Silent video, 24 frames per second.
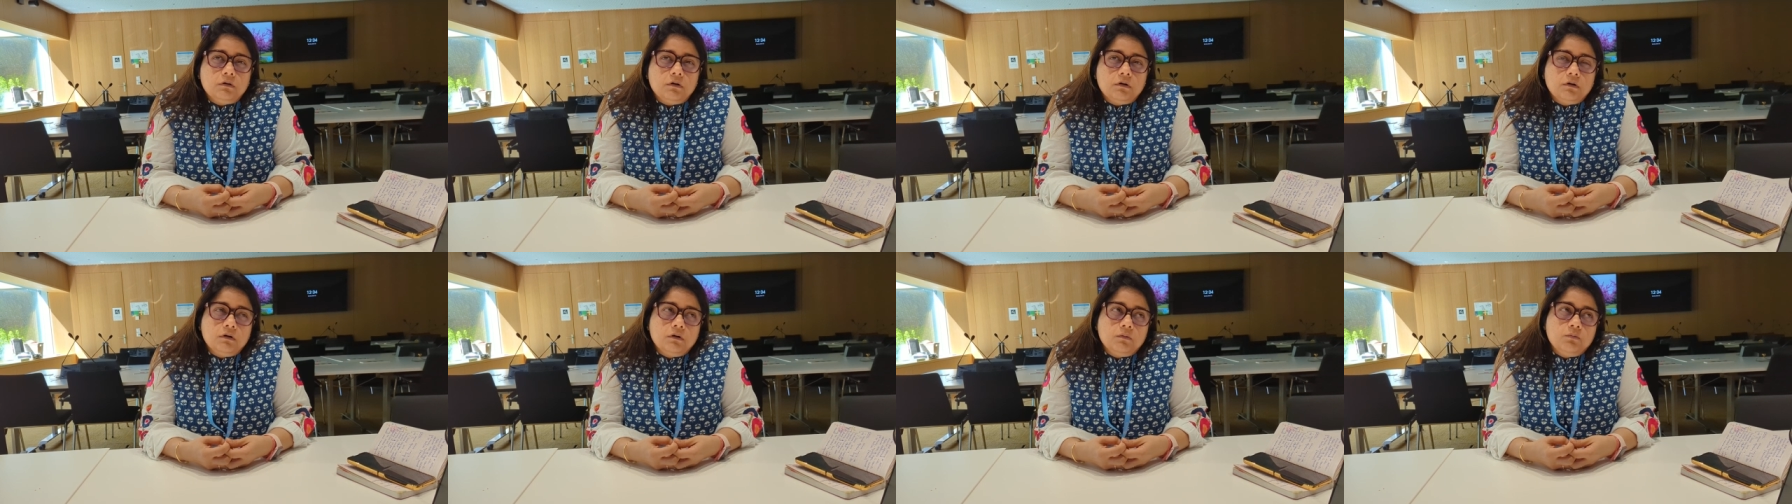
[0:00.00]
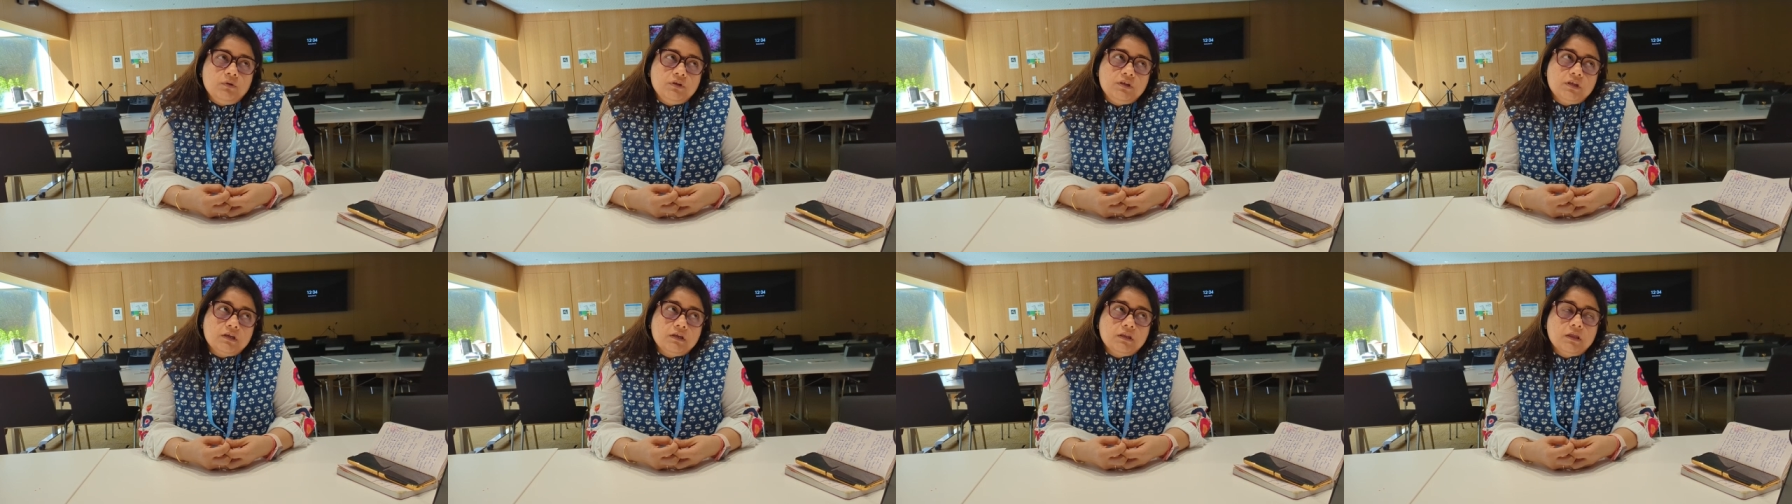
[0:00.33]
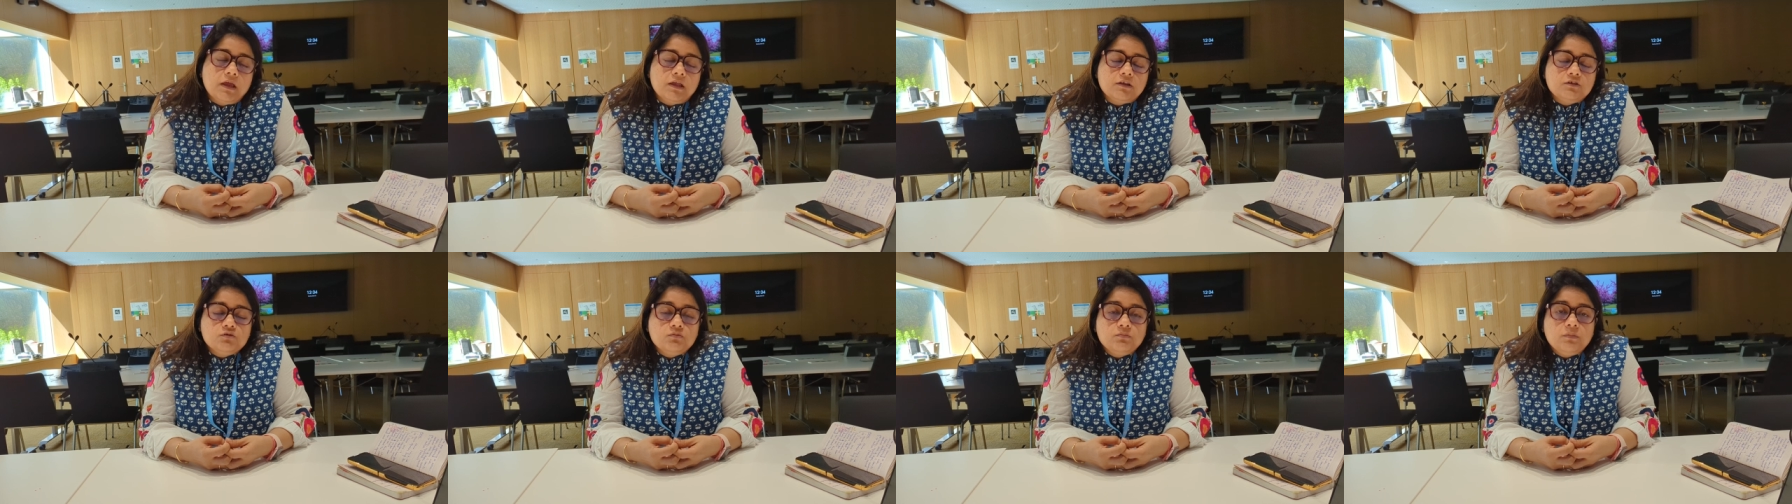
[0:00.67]
uh, we did
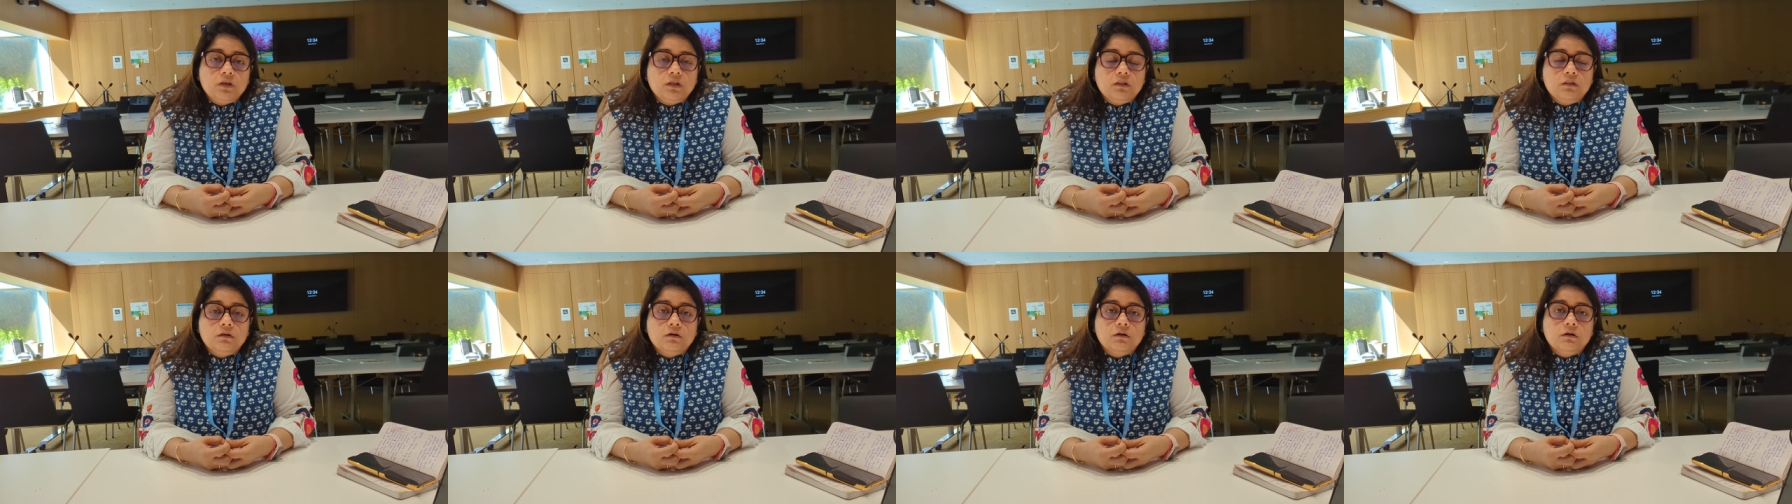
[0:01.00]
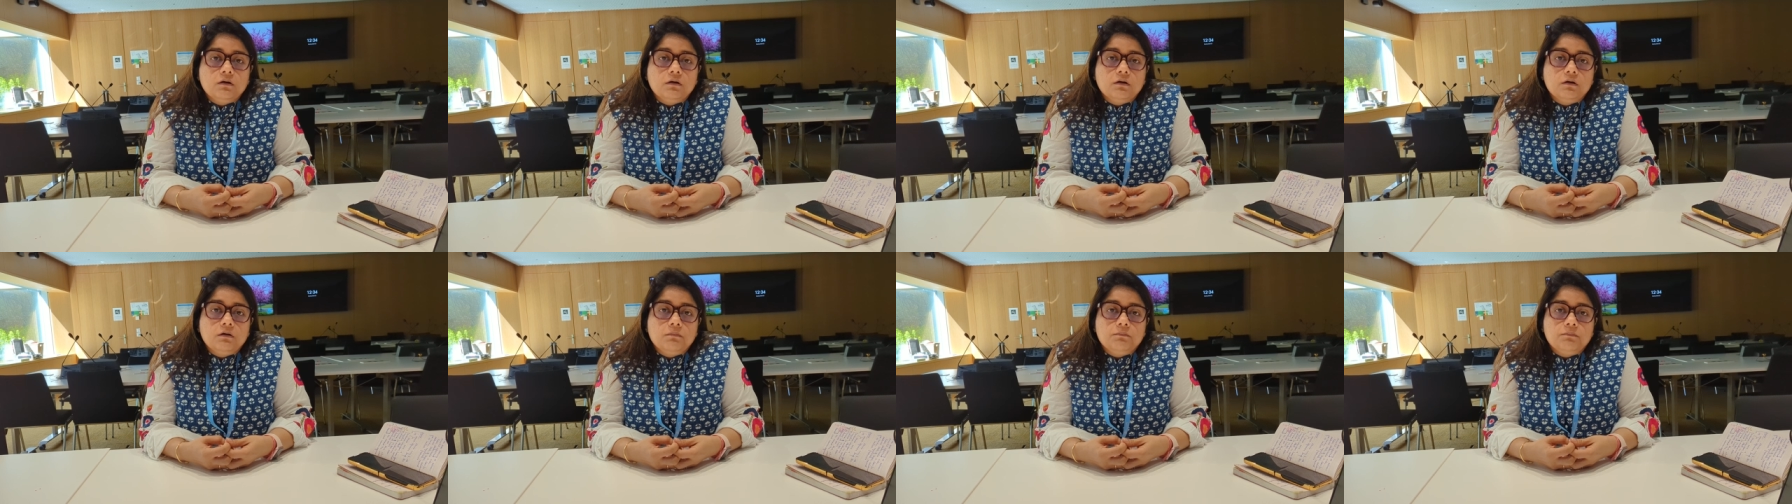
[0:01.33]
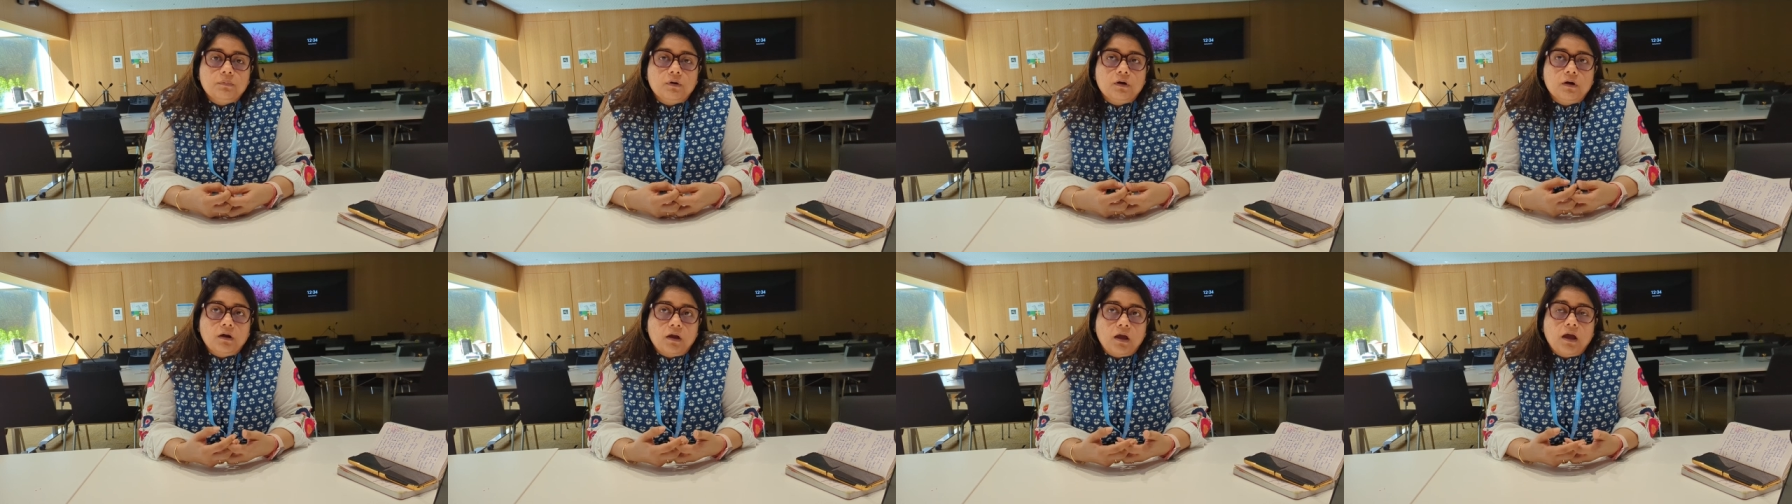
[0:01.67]
get to meet the
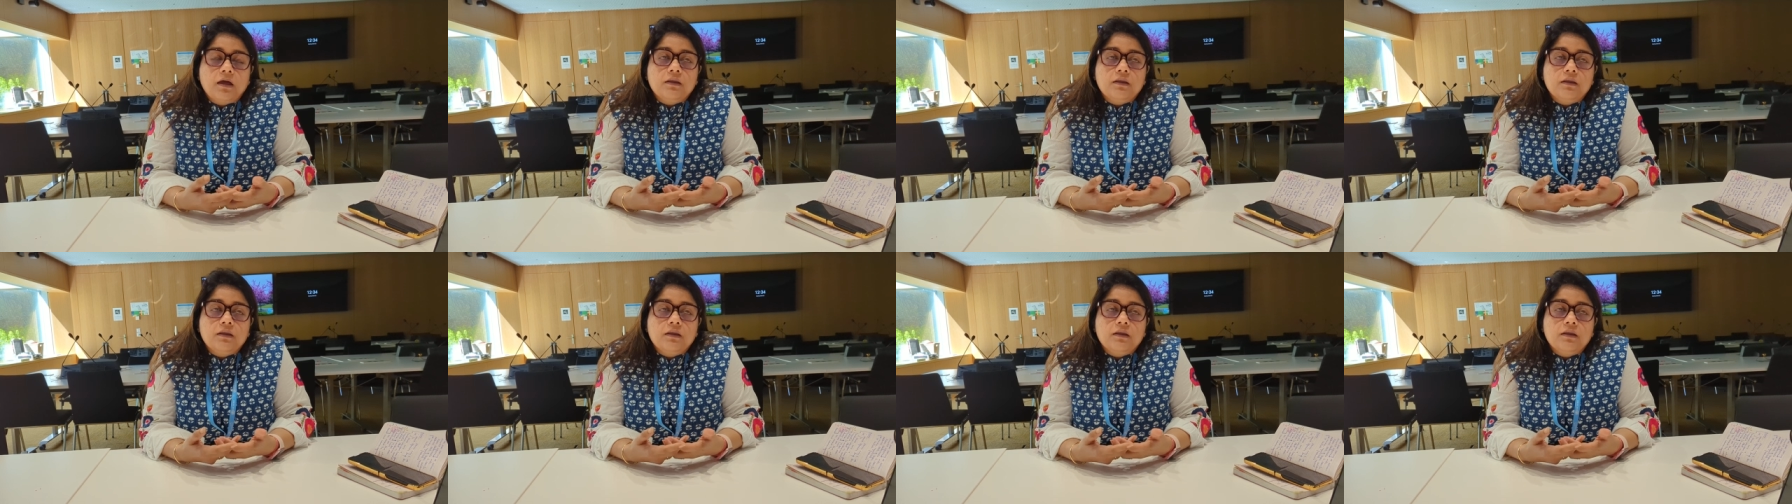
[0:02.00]
uh,